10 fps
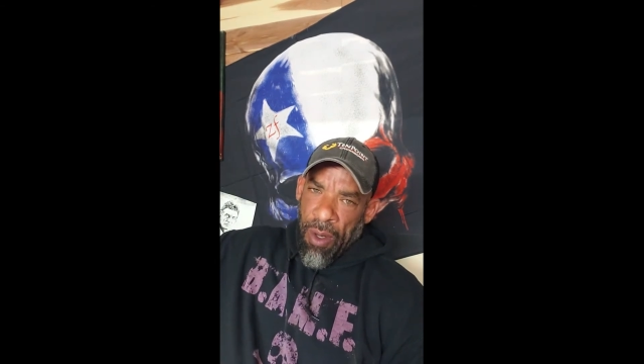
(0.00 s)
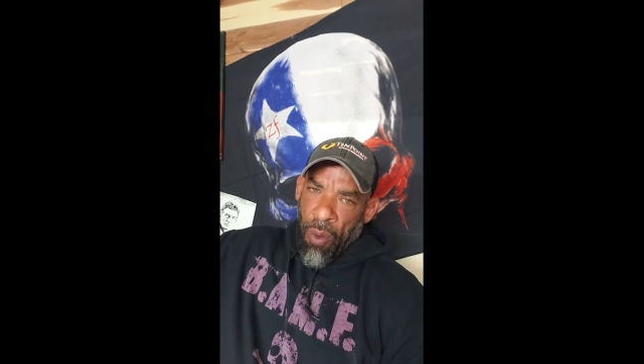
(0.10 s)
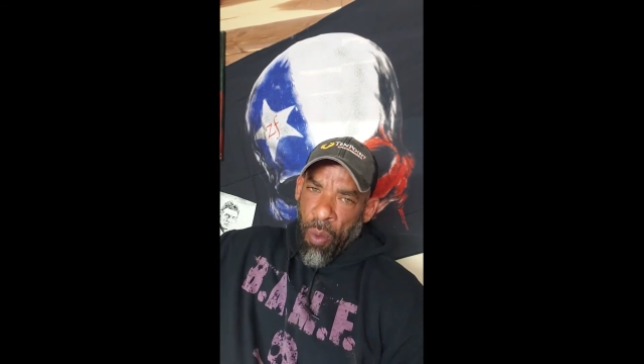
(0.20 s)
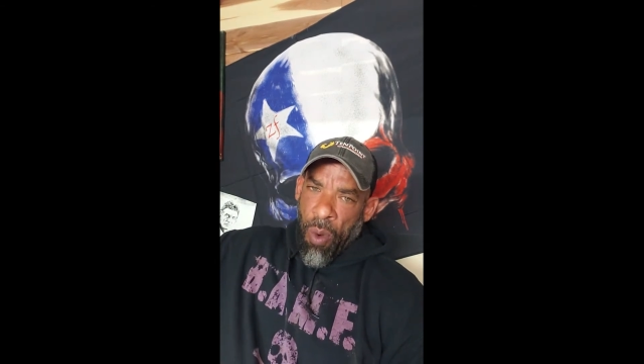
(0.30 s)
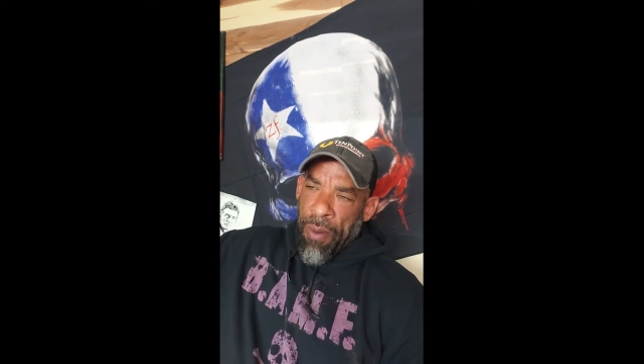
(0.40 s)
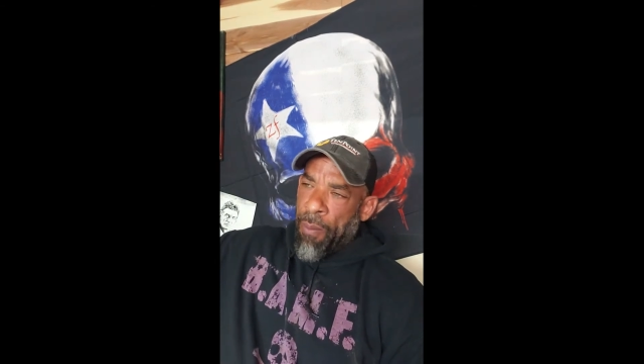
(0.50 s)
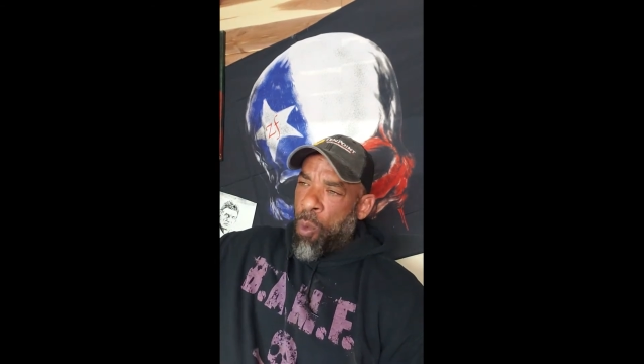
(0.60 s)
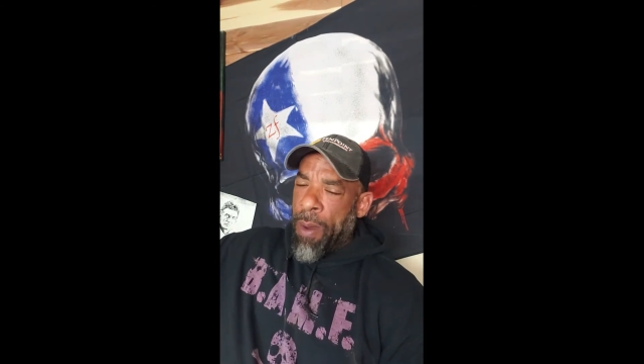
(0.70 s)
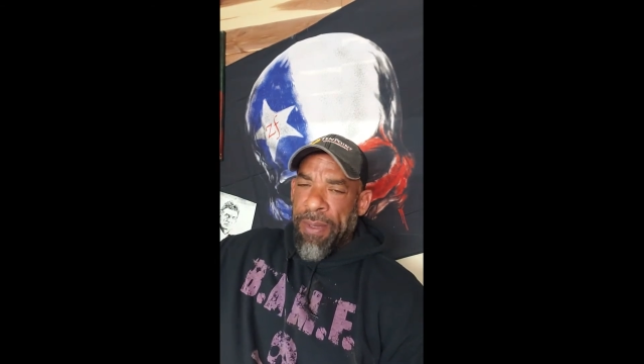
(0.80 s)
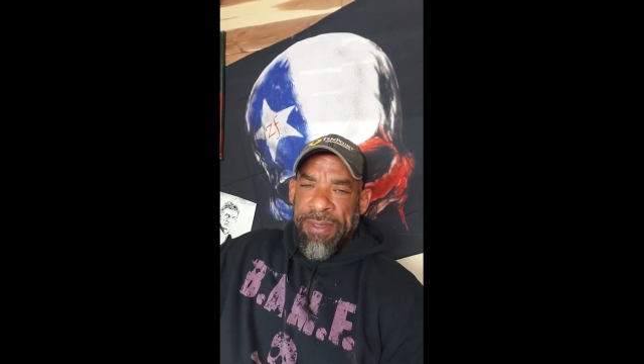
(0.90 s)

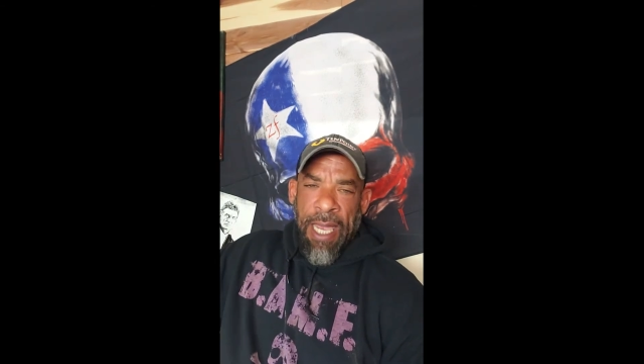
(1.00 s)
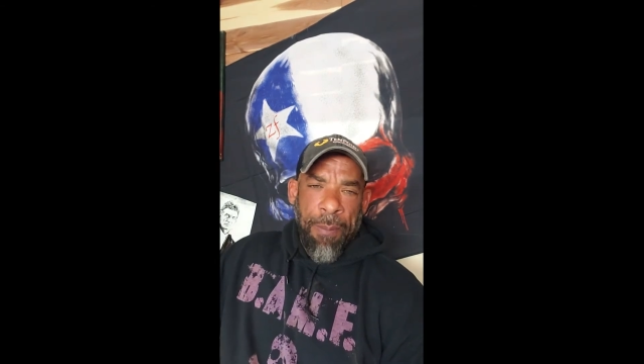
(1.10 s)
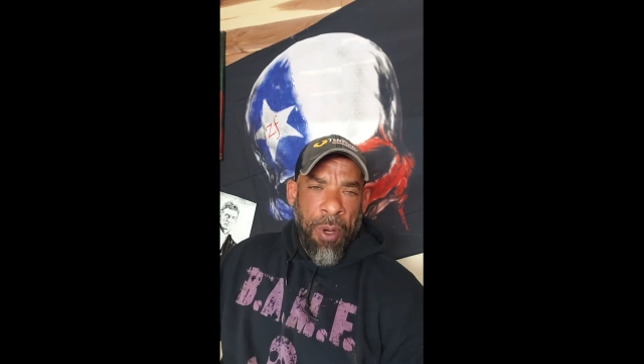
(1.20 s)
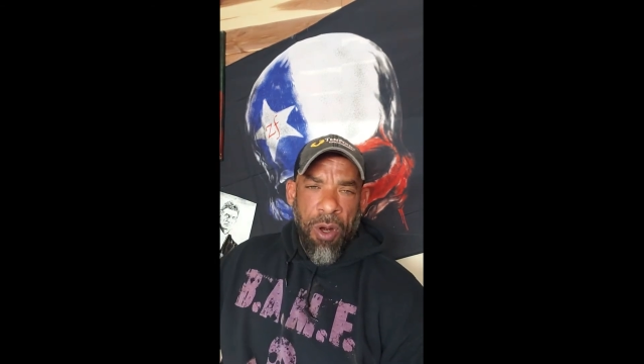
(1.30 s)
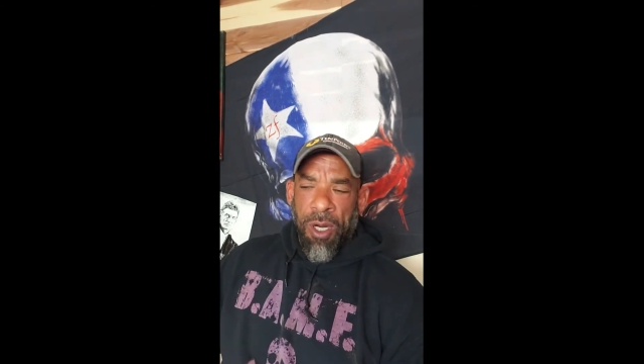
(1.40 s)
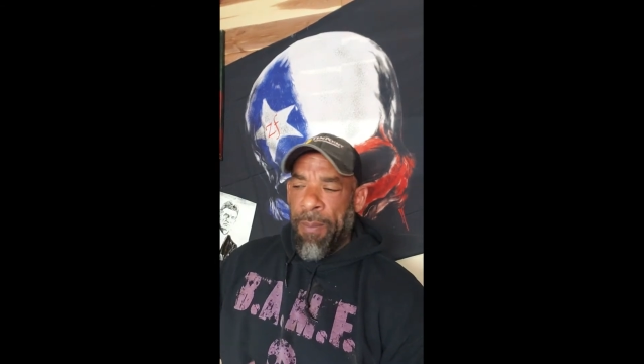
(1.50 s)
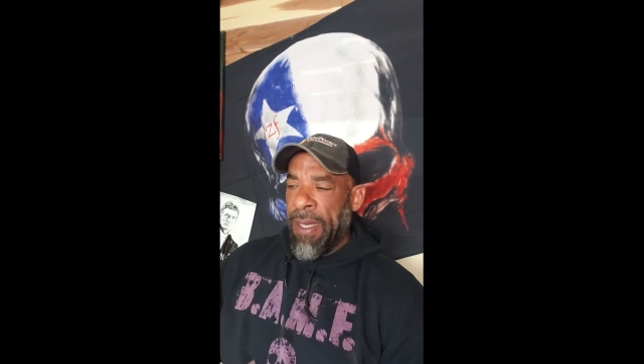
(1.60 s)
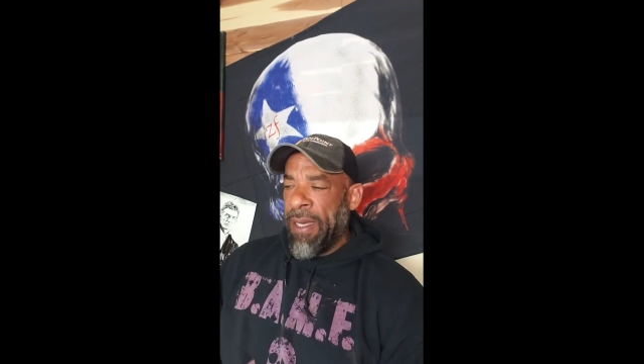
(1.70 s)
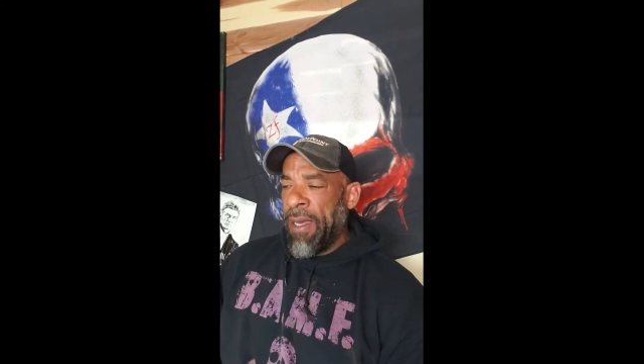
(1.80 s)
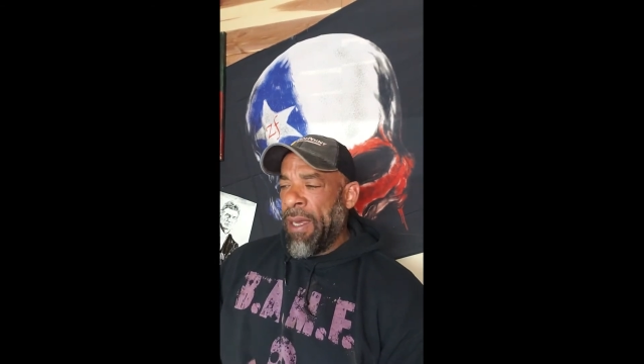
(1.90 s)
women's hypergamy